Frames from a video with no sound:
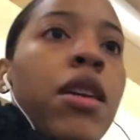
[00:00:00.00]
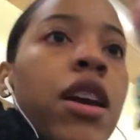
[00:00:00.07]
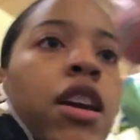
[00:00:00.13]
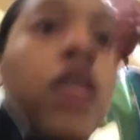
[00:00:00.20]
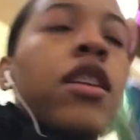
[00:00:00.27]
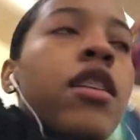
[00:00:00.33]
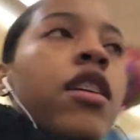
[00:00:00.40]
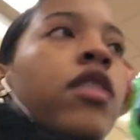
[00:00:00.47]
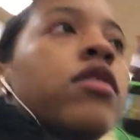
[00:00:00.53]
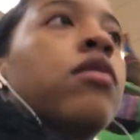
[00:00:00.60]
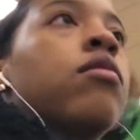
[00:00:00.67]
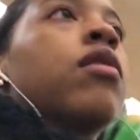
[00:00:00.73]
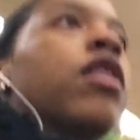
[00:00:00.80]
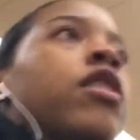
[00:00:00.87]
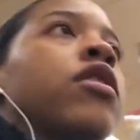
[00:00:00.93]
back in the next
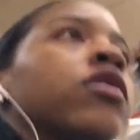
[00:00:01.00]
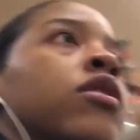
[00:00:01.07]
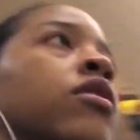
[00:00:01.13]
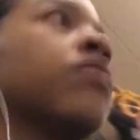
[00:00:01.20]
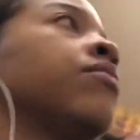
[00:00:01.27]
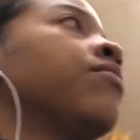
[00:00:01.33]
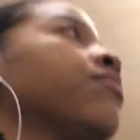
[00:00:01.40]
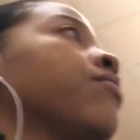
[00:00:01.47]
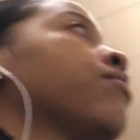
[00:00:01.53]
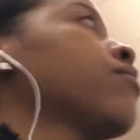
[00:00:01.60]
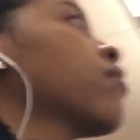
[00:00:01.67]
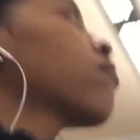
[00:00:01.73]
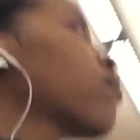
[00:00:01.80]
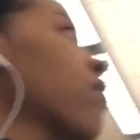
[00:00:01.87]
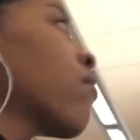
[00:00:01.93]
location.
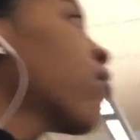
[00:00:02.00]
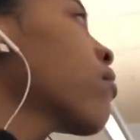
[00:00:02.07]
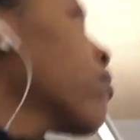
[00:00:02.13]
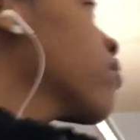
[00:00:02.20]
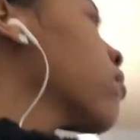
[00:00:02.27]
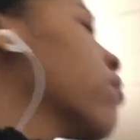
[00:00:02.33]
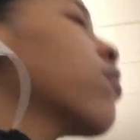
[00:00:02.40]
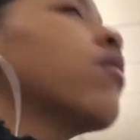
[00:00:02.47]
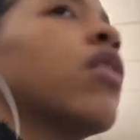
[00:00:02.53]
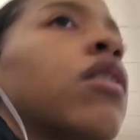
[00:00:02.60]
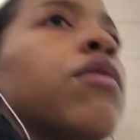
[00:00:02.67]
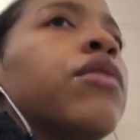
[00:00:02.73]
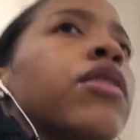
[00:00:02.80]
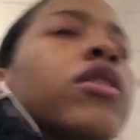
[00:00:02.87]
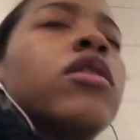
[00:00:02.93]
Looking
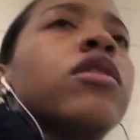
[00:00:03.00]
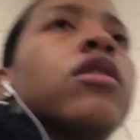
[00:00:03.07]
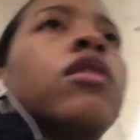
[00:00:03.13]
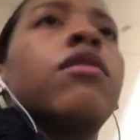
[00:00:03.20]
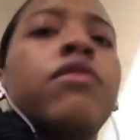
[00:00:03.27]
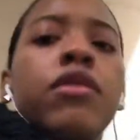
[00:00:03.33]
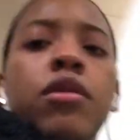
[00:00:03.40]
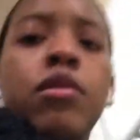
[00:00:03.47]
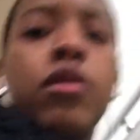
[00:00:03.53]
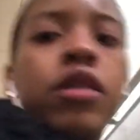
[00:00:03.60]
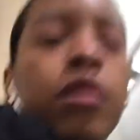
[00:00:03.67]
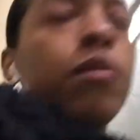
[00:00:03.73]
for this stuff real quick.